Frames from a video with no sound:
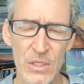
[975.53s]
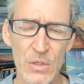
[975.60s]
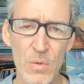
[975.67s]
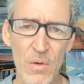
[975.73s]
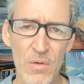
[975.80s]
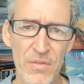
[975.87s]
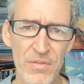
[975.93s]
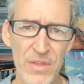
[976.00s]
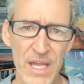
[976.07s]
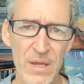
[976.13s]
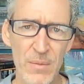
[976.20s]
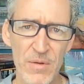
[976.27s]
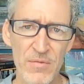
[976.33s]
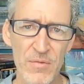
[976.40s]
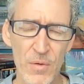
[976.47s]
You will
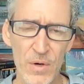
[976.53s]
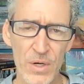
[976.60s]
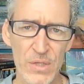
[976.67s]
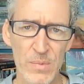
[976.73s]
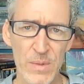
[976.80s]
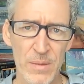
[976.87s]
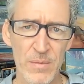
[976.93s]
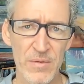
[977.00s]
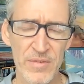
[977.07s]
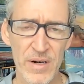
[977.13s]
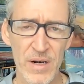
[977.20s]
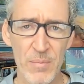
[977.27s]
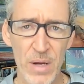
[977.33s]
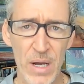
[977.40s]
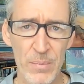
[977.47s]
thank me for it. It's become a
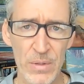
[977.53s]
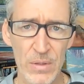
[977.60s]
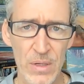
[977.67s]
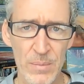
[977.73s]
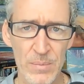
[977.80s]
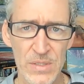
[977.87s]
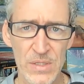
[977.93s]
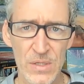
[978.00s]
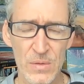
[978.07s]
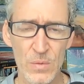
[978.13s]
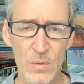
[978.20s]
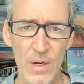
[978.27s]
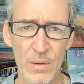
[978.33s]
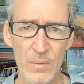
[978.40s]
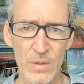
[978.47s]
very popular
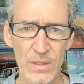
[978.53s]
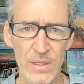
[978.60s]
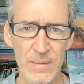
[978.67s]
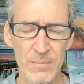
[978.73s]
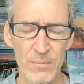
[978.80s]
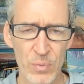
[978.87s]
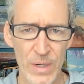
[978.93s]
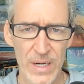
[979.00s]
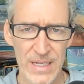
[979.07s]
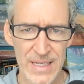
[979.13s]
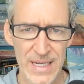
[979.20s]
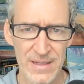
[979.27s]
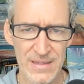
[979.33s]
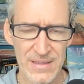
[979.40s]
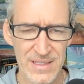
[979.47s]
episode where I really break
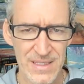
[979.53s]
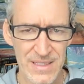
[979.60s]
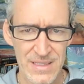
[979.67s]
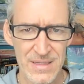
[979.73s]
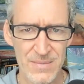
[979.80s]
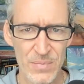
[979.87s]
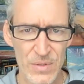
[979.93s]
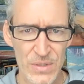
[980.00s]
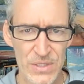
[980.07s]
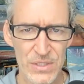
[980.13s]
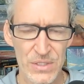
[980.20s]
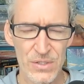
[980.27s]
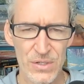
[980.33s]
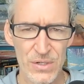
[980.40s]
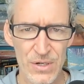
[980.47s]
down in
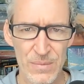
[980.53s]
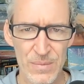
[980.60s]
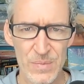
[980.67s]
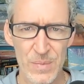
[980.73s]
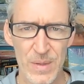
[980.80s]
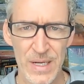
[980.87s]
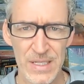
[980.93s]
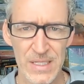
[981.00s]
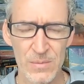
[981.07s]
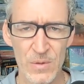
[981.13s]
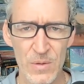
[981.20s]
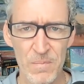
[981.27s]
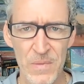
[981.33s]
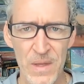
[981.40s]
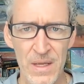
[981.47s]
simplest terms
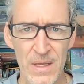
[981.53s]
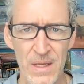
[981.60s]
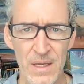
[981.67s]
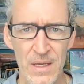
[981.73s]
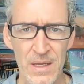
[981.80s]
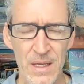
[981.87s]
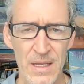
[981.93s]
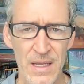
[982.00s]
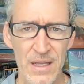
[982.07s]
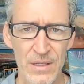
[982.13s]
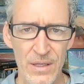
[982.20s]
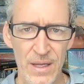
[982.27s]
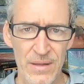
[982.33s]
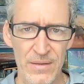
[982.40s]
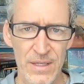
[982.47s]
possible
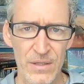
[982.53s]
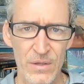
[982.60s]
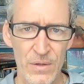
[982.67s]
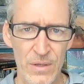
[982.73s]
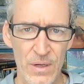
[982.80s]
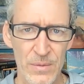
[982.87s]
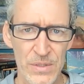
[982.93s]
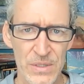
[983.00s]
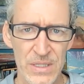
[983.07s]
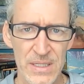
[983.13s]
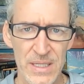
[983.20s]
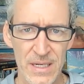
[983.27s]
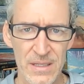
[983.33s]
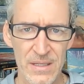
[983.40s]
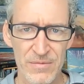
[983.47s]
and I think you can almost
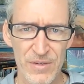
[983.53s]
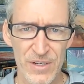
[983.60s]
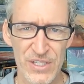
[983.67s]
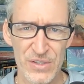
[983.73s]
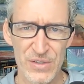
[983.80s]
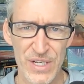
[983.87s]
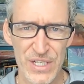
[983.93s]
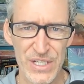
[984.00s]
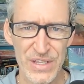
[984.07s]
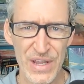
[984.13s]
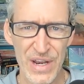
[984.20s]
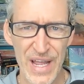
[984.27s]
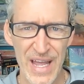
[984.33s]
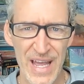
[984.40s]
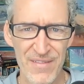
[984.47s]
detect the frustration
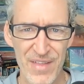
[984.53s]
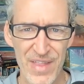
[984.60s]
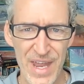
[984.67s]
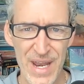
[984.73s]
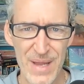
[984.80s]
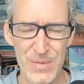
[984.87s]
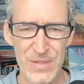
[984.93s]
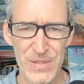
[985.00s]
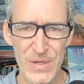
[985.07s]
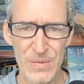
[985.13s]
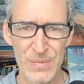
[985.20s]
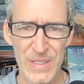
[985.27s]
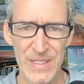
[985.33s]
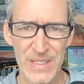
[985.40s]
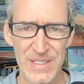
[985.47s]
that I have in that
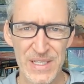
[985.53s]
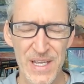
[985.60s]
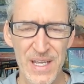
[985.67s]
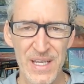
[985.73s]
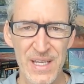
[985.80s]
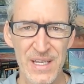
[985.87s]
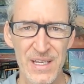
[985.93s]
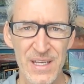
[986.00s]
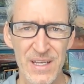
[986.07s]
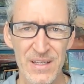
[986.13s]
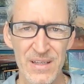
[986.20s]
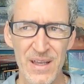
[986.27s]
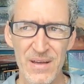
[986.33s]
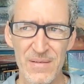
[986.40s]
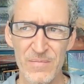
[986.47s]
episode because
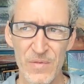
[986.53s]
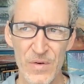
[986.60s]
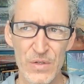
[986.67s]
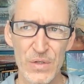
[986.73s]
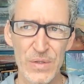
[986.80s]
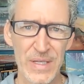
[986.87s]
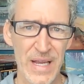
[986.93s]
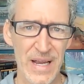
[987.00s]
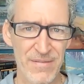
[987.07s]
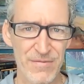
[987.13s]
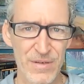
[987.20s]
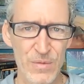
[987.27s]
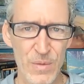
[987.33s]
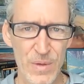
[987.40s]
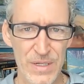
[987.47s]
virtually
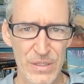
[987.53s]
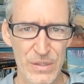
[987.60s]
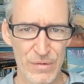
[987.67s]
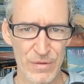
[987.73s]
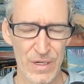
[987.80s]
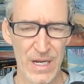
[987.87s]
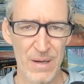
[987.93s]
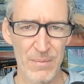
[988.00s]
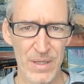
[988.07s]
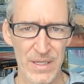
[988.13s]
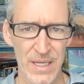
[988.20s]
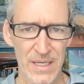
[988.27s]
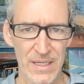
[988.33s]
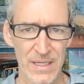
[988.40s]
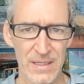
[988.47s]
everyone is
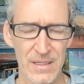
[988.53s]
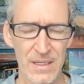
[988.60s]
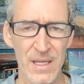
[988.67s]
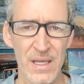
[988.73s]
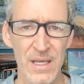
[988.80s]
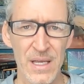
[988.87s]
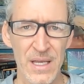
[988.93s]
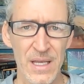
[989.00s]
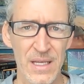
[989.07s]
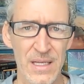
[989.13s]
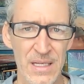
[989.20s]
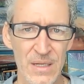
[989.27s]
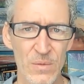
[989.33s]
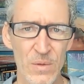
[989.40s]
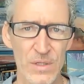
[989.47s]
overcomplicating it.
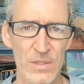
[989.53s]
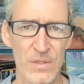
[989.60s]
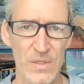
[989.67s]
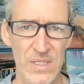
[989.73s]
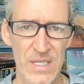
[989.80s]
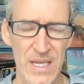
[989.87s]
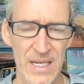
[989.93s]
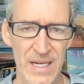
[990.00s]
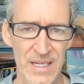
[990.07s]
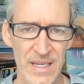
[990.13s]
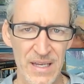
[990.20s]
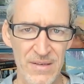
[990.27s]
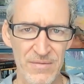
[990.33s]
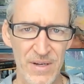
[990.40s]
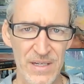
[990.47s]
Anyone who's saying, I
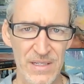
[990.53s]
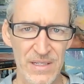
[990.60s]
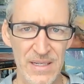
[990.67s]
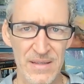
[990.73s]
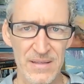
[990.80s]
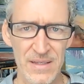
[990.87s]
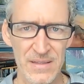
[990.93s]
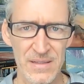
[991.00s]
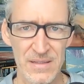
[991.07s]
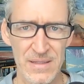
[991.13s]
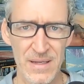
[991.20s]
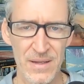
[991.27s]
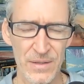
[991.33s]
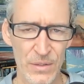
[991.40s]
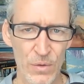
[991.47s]
can't find anything to
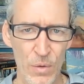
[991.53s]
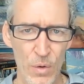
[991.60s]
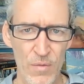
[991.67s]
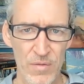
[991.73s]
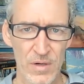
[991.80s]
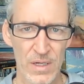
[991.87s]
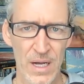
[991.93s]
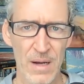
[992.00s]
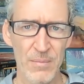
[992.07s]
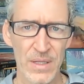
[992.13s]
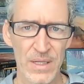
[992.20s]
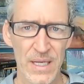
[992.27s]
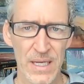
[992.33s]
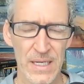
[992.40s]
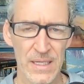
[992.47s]
sell, you're
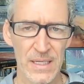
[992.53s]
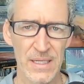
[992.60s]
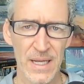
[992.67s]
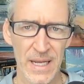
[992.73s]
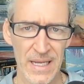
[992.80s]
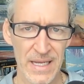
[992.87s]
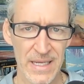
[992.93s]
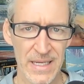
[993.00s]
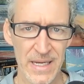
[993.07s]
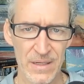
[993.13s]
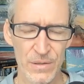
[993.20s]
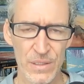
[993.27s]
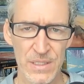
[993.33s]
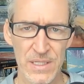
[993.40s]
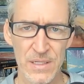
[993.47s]
overcomplicating it. I
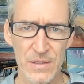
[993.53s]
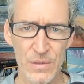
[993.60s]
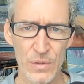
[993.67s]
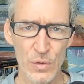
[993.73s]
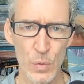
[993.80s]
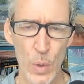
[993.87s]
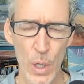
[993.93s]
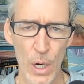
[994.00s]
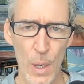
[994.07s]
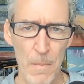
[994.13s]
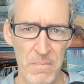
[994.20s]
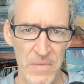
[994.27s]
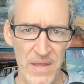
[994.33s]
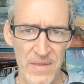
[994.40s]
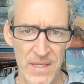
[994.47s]
guarantee you, you are.
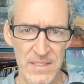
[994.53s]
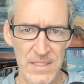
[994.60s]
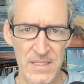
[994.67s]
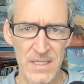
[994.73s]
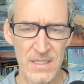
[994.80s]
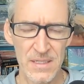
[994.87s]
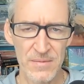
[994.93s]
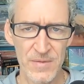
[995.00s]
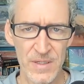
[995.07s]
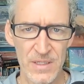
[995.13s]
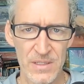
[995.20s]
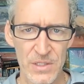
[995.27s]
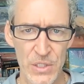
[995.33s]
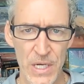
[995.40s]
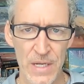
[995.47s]
And that's a
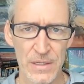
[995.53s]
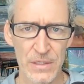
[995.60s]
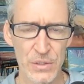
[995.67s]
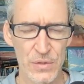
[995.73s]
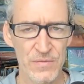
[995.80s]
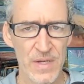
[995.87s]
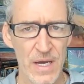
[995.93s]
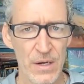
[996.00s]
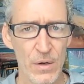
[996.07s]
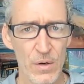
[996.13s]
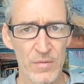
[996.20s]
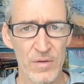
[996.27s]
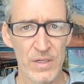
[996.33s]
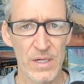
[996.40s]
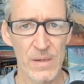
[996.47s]
significant challenge. You've got to
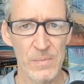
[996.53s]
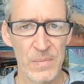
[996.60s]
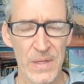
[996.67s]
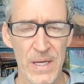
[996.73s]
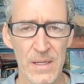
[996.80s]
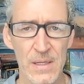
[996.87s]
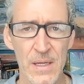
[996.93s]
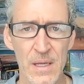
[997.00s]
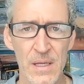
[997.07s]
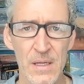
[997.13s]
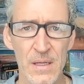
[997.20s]
overcome that.